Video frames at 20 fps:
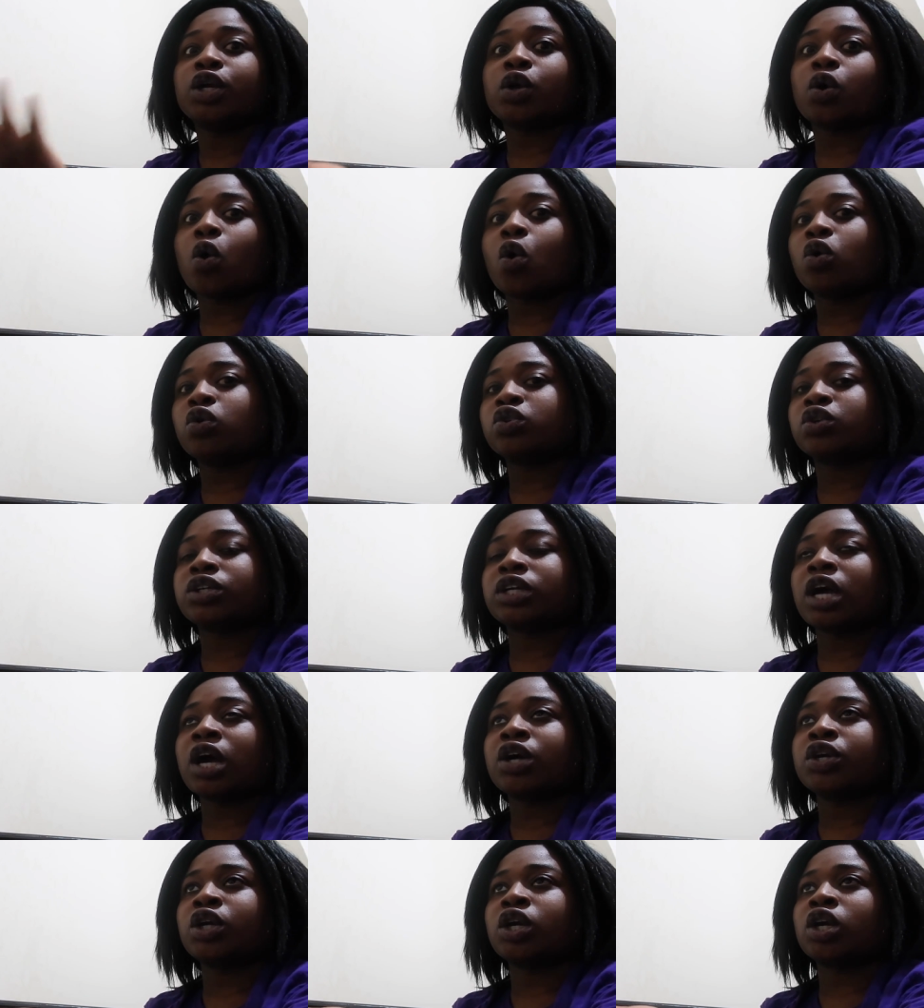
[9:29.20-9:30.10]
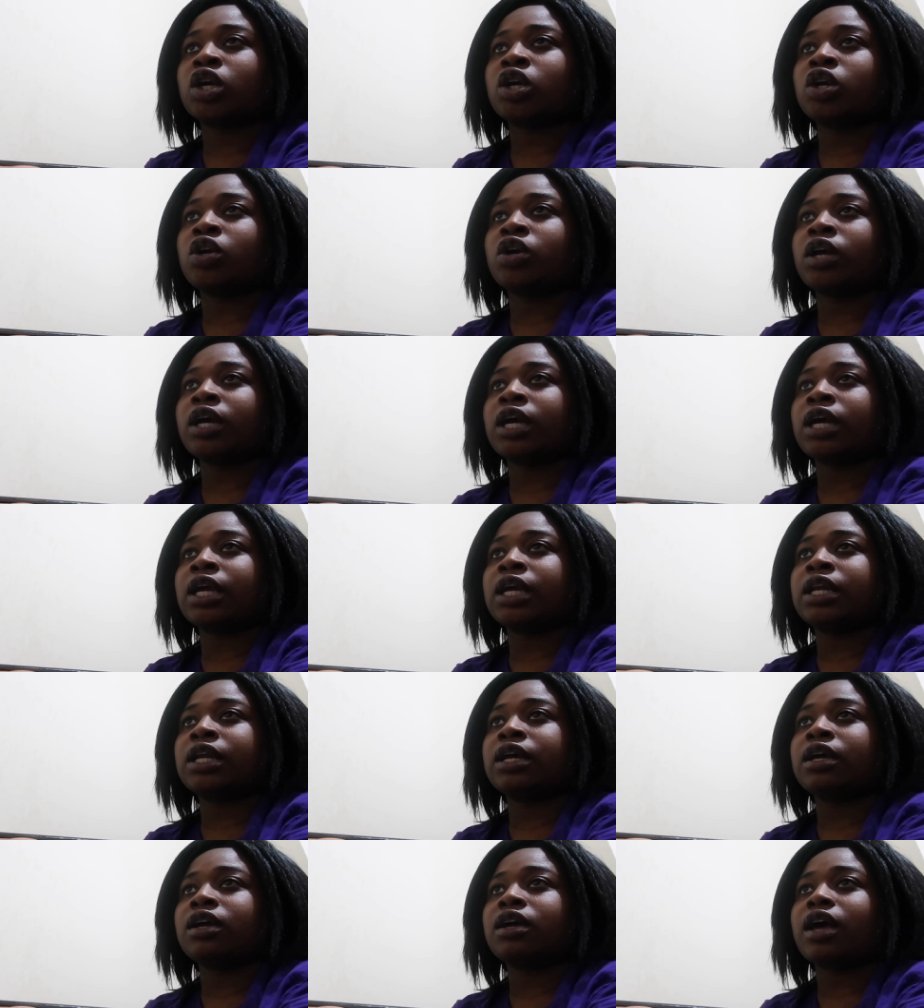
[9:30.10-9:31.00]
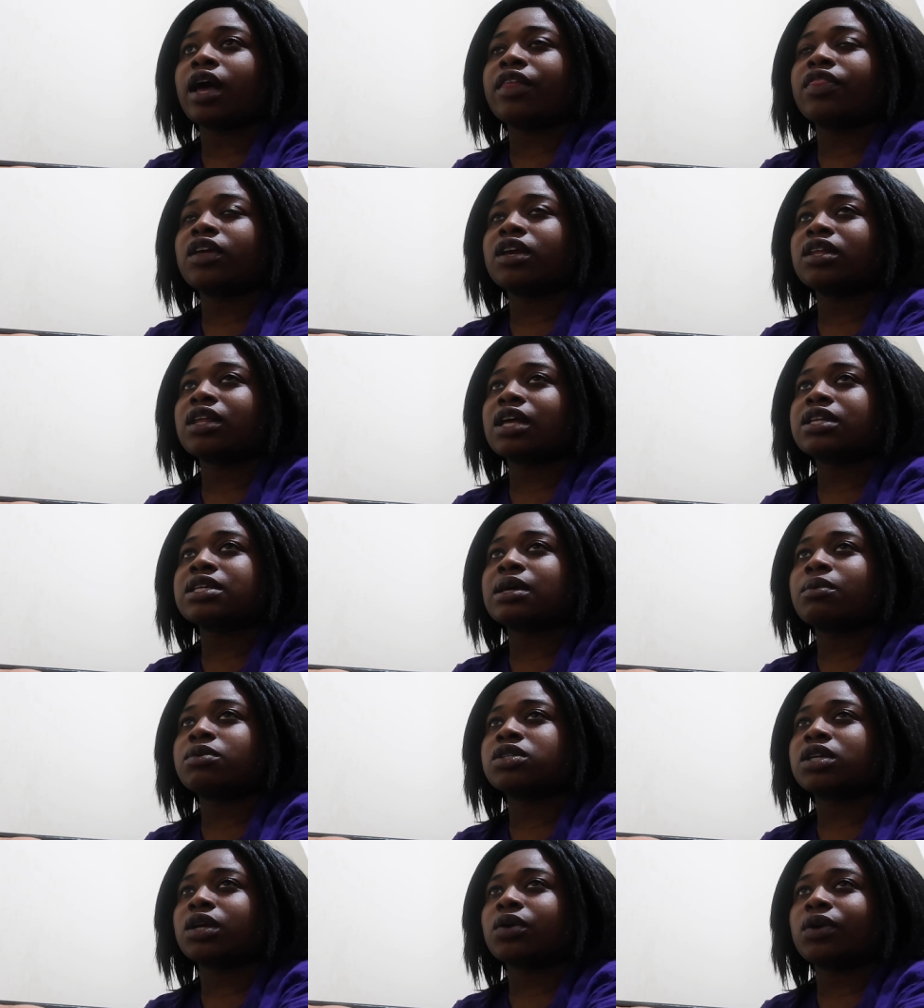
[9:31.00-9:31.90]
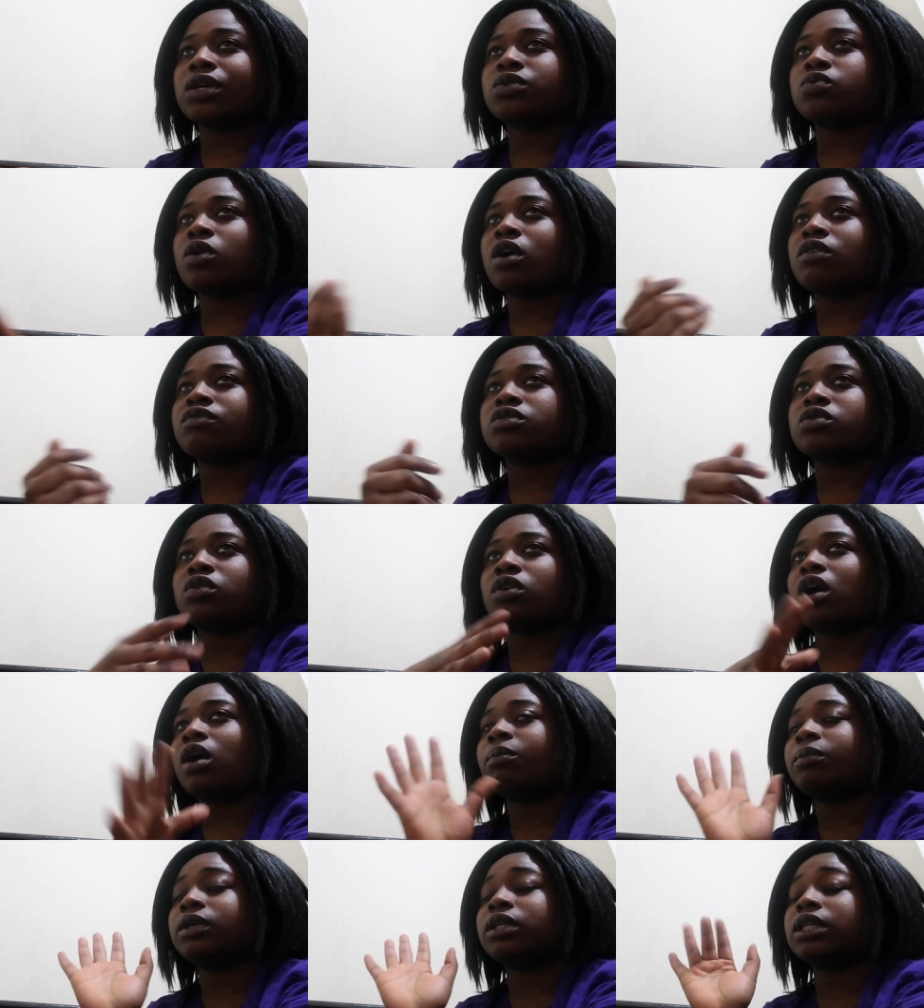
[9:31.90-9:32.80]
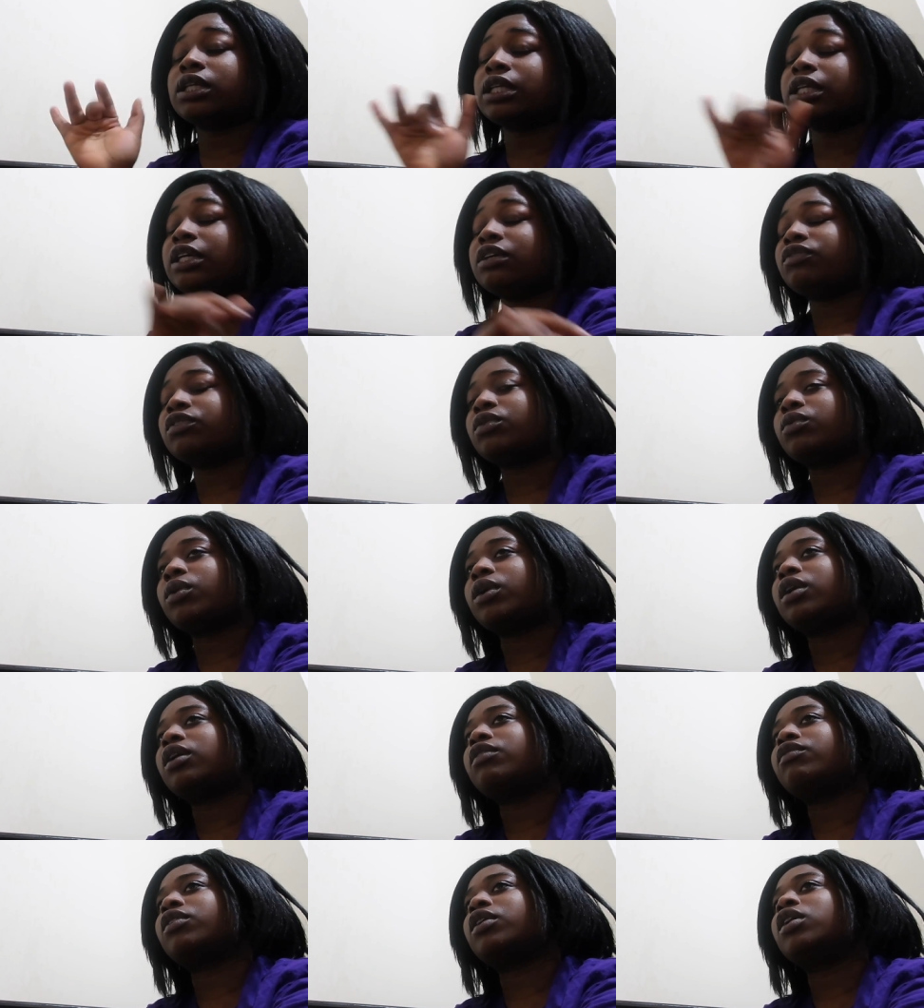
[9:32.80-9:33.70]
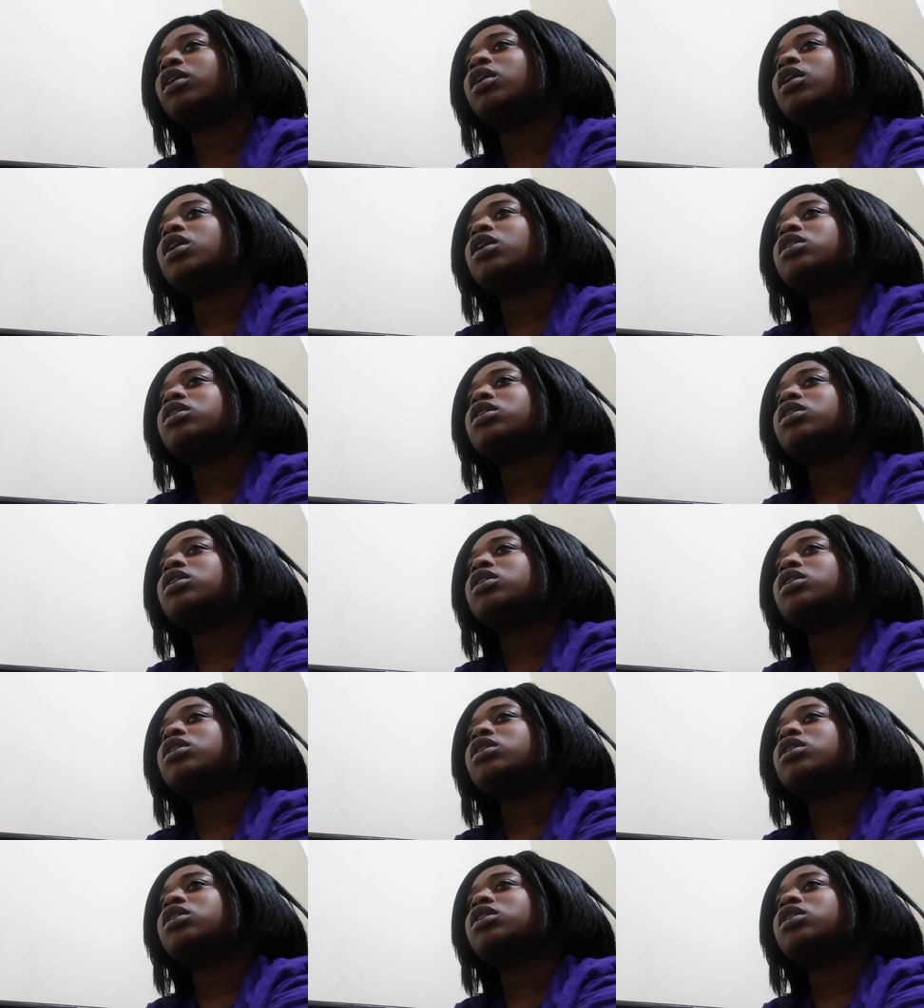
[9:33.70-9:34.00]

you're older now. You're in grade. I think that time I was like grade 12, so I'm gonna leave you, whatever."